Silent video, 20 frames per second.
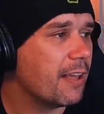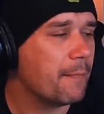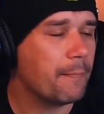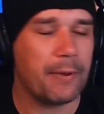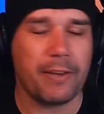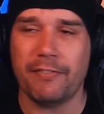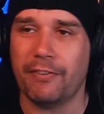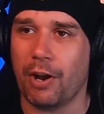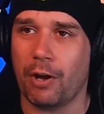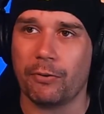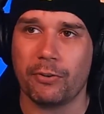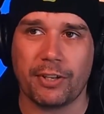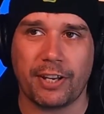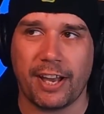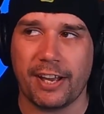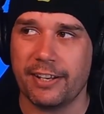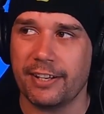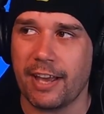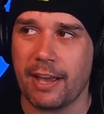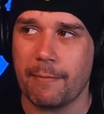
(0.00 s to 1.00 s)
But even
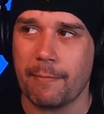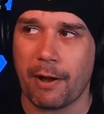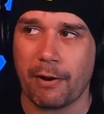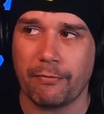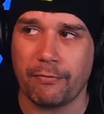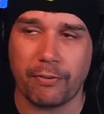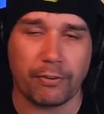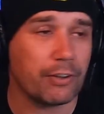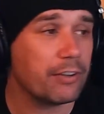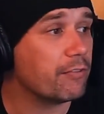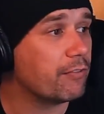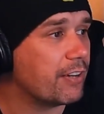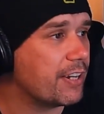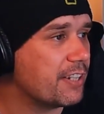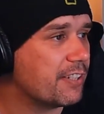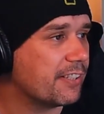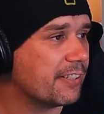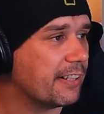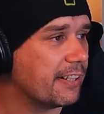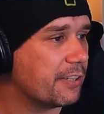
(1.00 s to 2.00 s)
Hurricane came out very
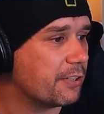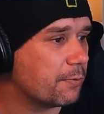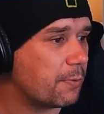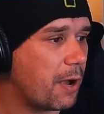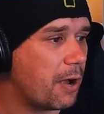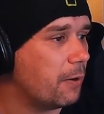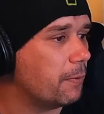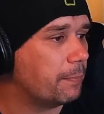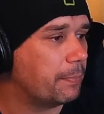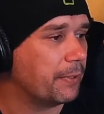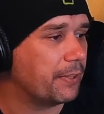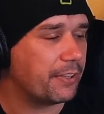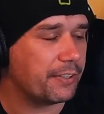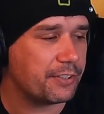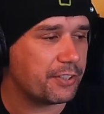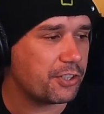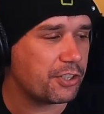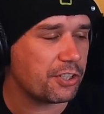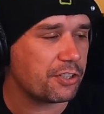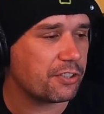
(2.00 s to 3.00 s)
recently as well. But
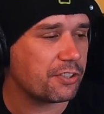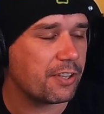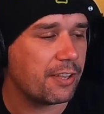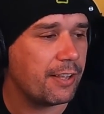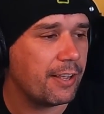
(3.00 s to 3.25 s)
it's just